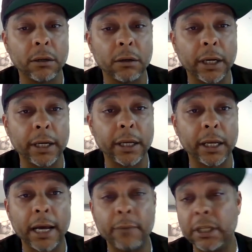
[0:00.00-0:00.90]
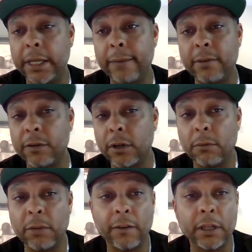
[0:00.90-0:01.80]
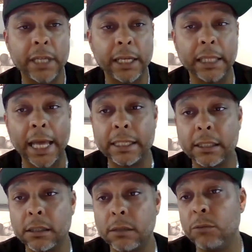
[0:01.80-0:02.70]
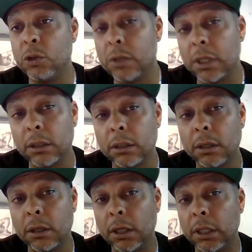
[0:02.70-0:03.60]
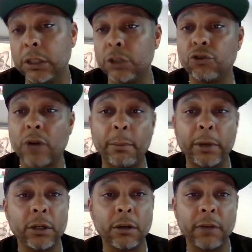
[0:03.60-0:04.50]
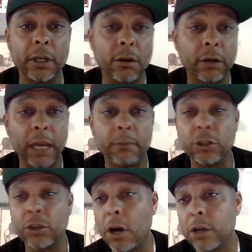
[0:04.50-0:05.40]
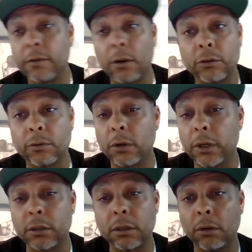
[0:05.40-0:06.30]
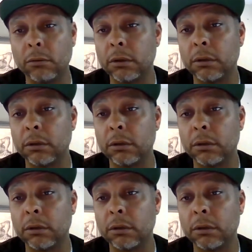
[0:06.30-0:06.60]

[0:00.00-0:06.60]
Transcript: Right. And I'll be damned if you're going to be able to take licensed music and just drop it in your video game and charge folks for it. So,